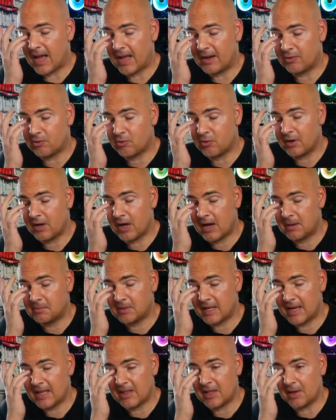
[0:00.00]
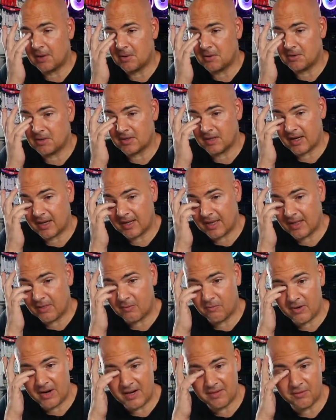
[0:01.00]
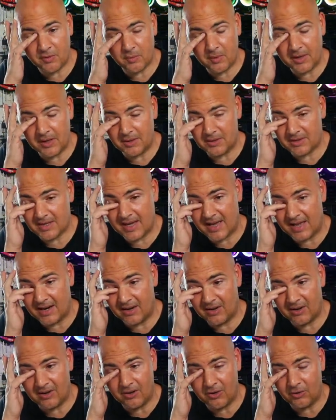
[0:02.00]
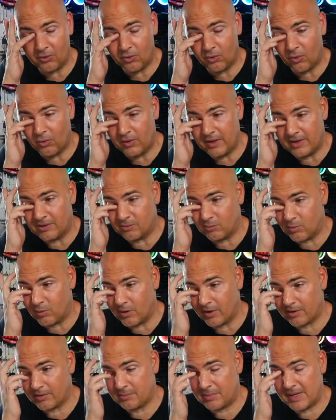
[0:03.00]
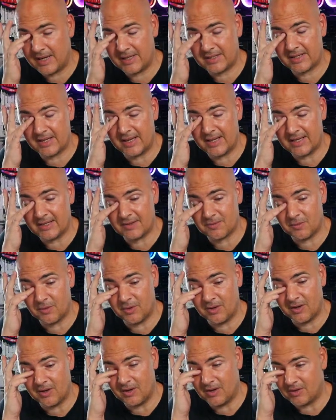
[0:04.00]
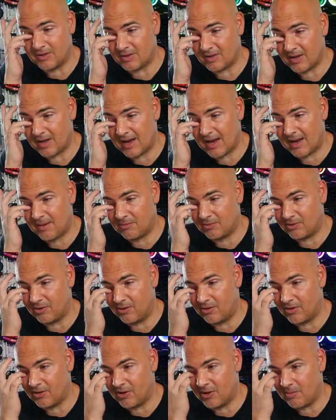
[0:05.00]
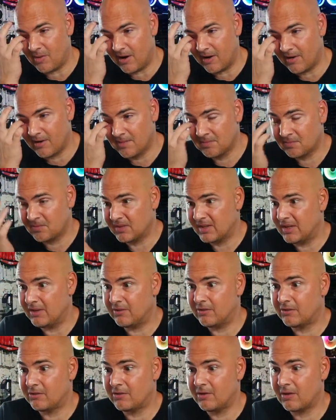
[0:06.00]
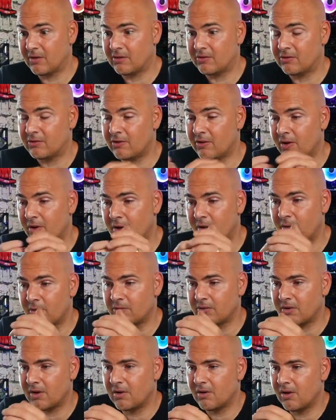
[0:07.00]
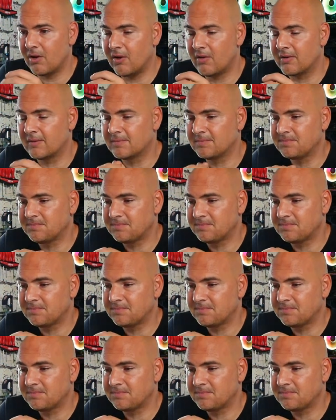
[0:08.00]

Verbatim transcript: And trying to update those and get them ready for Windows 10 on all these works PCs was an absolute nightmare. It just took so long.